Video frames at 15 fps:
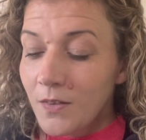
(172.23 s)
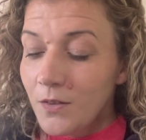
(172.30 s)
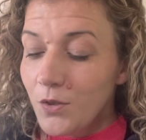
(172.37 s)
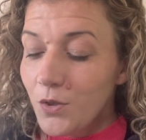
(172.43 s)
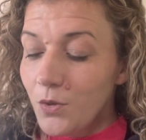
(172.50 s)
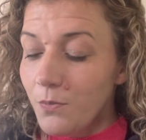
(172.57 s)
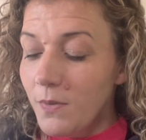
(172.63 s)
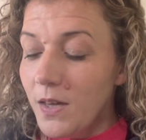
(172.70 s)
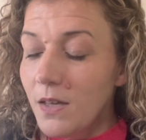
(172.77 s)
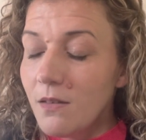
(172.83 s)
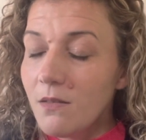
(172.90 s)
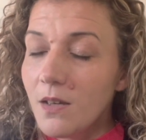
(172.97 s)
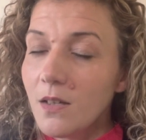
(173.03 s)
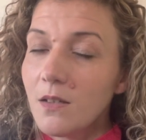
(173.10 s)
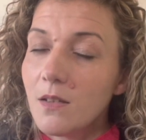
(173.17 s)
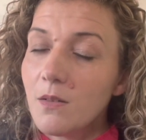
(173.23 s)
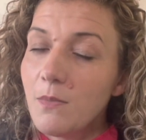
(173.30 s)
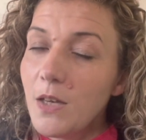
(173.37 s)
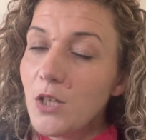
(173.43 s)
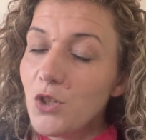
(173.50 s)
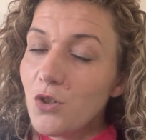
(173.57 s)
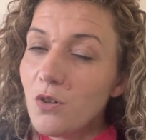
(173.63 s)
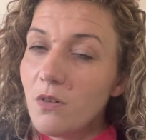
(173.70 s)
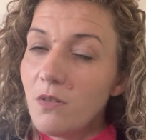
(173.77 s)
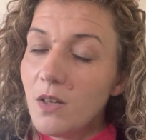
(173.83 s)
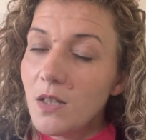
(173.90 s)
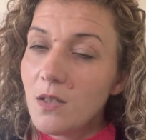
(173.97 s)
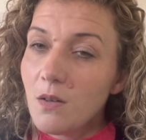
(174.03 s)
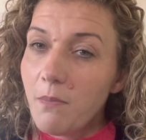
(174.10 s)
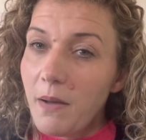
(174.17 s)
So make sure
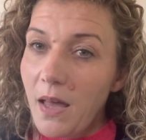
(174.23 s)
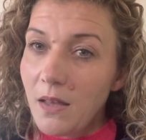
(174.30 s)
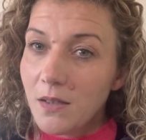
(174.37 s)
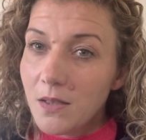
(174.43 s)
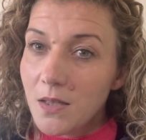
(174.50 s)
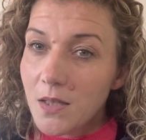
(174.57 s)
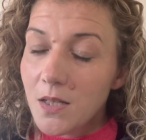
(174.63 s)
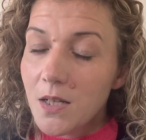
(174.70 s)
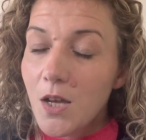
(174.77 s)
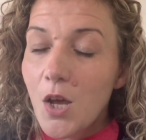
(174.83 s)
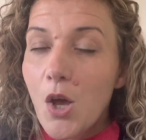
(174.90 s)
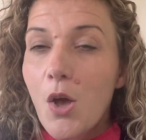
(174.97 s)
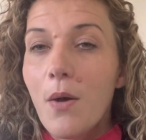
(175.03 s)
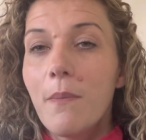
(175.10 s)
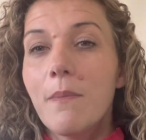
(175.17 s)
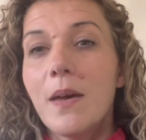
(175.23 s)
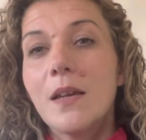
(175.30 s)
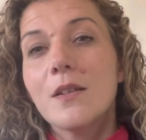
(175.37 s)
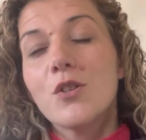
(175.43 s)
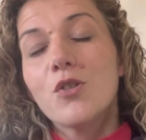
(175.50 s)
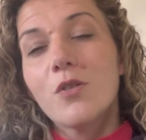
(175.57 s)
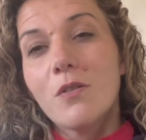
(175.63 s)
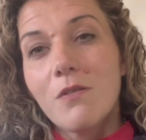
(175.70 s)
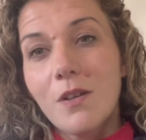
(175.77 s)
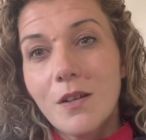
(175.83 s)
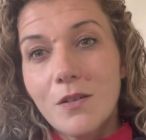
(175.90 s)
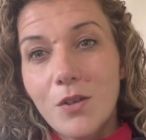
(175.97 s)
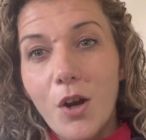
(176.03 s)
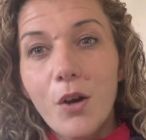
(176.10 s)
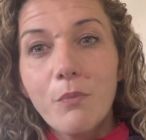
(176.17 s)
things are balanced, make sure
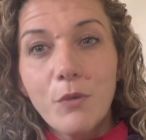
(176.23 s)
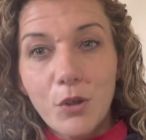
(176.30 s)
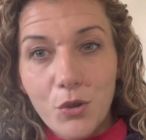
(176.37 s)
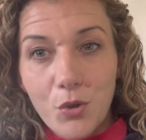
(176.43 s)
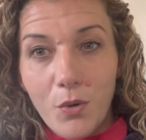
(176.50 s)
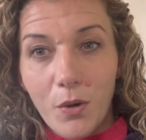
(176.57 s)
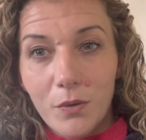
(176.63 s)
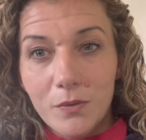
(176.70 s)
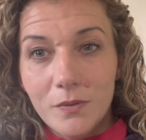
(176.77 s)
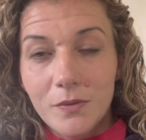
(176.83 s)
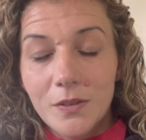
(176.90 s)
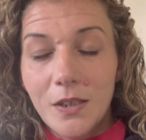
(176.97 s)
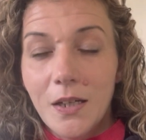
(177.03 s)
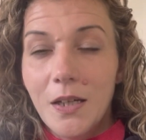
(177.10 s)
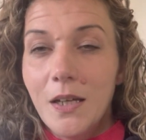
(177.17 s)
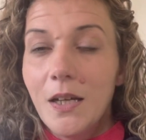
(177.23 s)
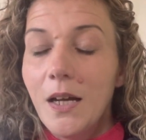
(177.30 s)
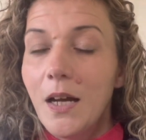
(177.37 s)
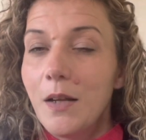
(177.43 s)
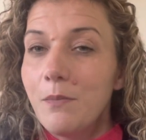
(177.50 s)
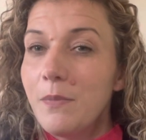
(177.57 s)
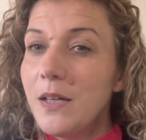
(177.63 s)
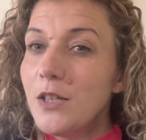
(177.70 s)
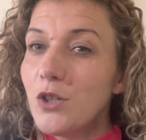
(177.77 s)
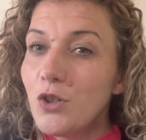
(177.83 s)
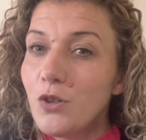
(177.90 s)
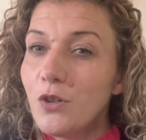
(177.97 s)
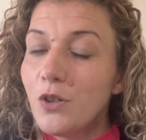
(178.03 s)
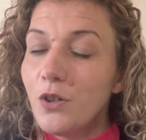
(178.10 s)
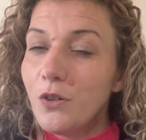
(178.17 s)
things are mutual, and make
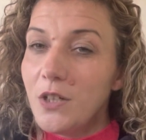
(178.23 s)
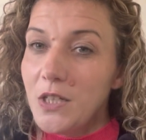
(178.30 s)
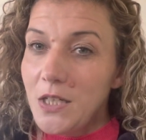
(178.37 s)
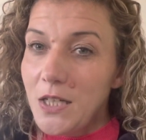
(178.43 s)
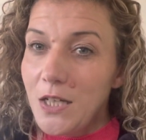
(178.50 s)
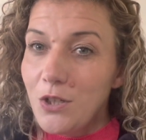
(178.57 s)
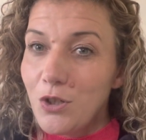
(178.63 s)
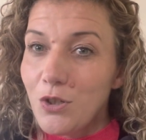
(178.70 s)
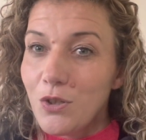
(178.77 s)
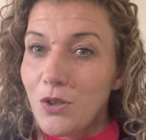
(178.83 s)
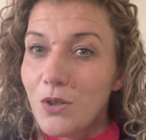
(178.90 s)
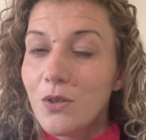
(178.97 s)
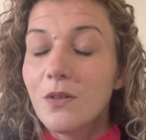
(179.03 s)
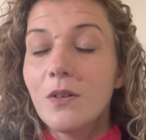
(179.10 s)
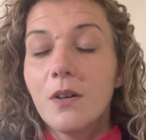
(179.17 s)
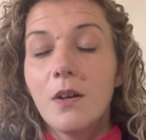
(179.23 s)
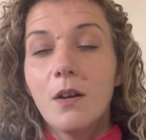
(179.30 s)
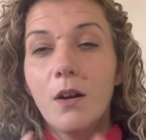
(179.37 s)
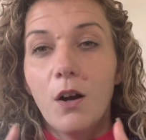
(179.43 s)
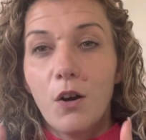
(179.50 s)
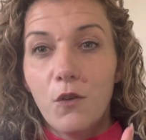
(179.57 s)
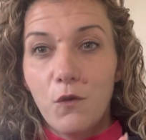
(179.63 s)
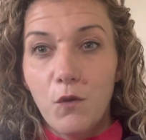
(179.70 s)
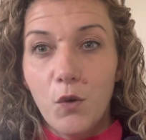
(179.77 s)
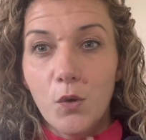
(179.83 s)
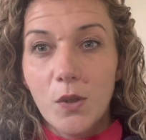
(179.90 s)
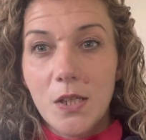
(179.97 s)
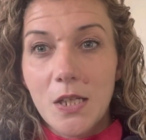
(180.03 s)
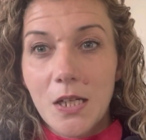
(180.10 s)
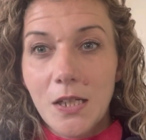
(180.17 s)
sure your intentions are
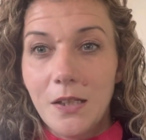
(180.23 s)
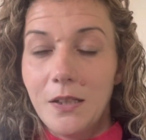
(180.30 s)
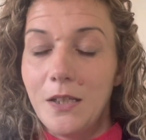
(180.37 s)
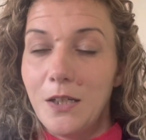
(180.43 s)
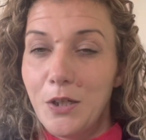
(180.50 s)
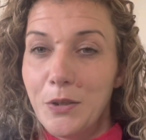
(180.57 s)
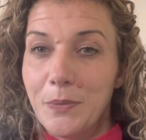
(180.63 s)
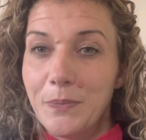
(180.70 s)
focused and clear.